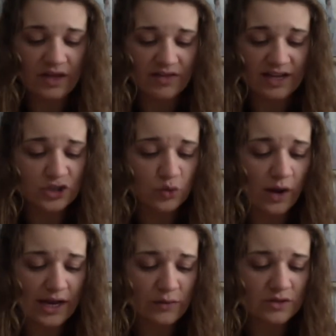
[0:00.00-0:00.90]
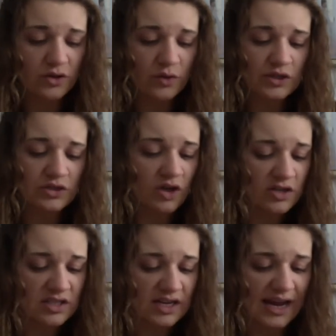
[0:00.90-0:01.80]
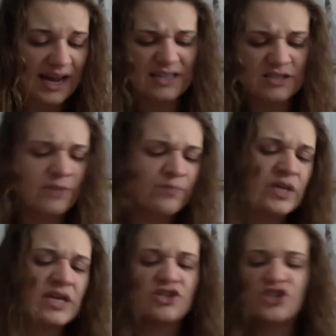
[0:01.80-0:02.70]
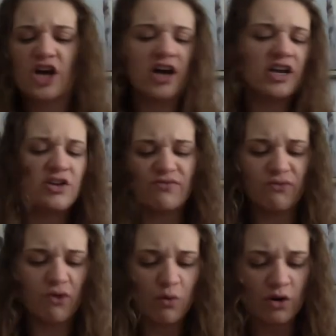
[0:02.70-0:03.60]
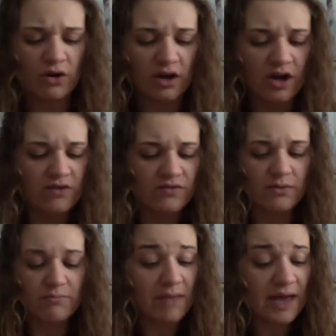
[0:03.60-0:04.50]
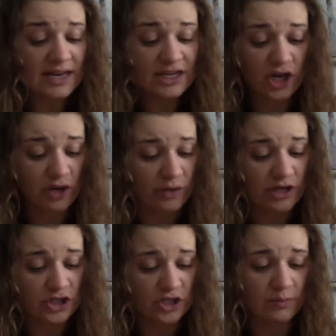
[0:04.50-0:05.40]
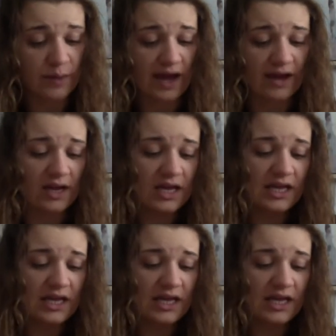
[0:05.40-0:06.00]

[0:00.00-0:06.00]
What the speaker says: That's why it was so exhausting. I had to tug it forward from many generations back.